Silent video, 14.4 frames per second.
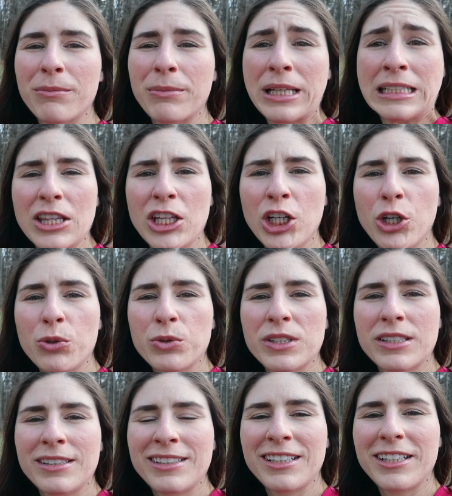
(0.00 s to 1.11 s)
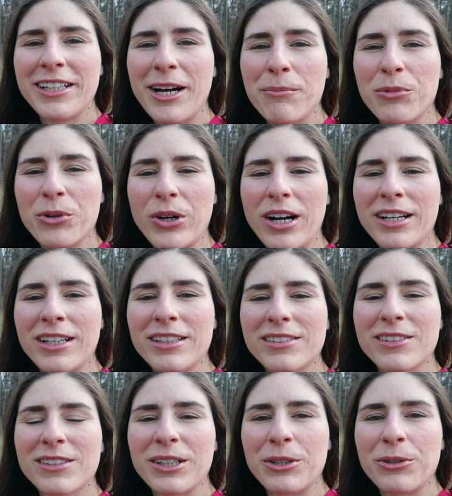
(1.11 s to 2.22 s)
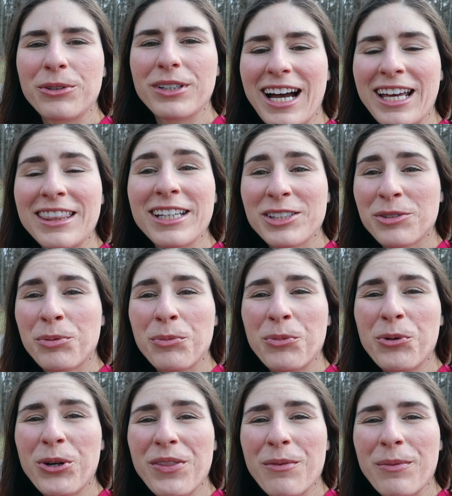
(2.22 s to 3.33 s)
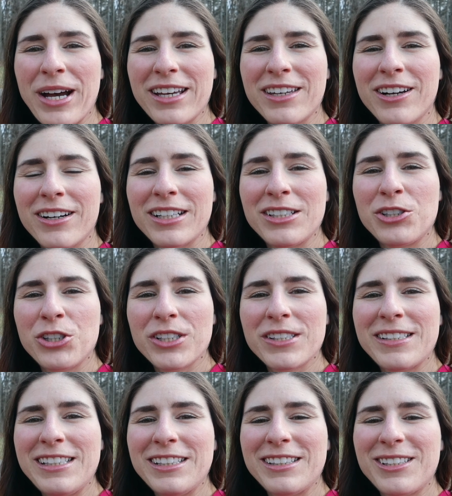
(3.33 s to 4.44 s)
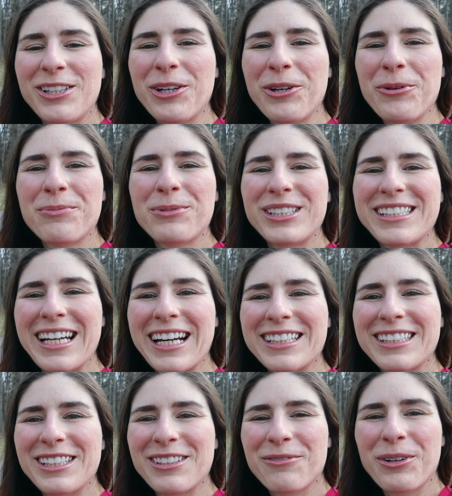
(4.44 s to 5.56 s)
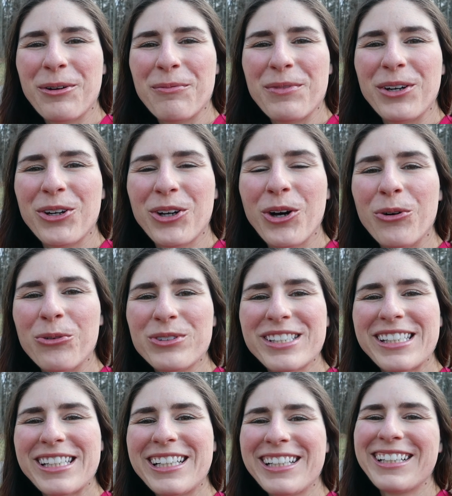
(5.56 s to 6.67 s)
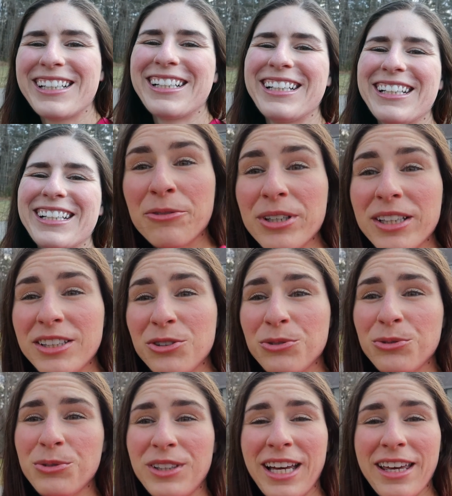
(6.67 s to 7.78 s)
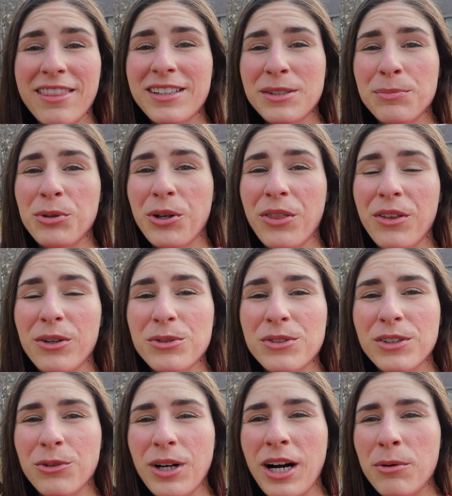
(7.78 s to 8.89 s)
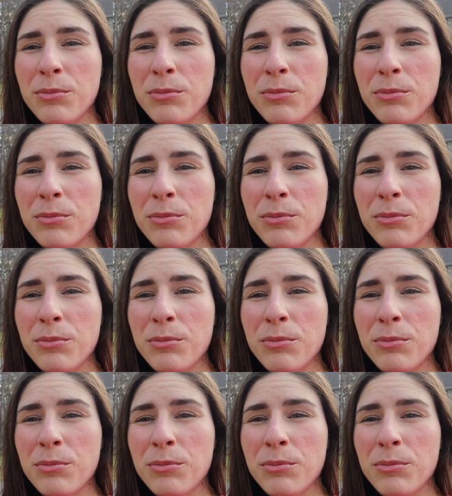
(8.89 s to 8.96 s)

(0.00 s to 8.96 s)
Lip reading: but the goats did a number on it, so I'd like to put more in the backyard. I just need to protect it from the goats. I really do like this book though, so I'll